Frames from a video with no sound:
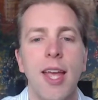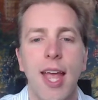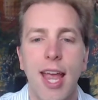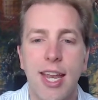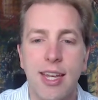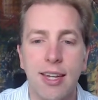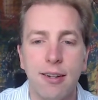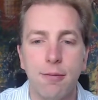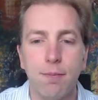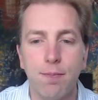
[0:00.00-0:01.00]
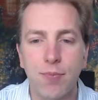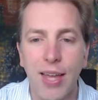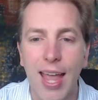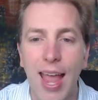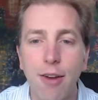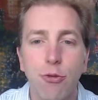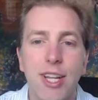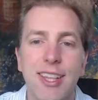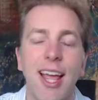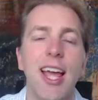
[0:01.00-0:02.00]
And every
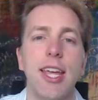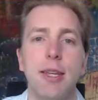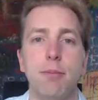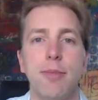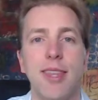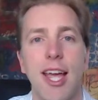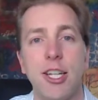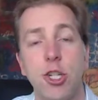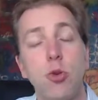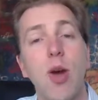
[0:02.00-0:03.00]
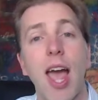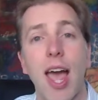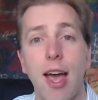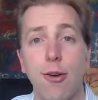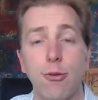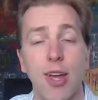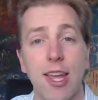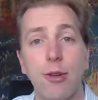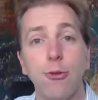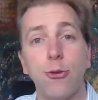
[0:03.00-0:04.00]
time that you have
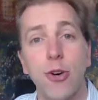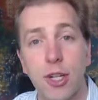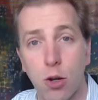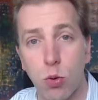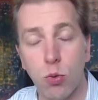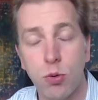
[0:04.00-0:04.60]
a funnel,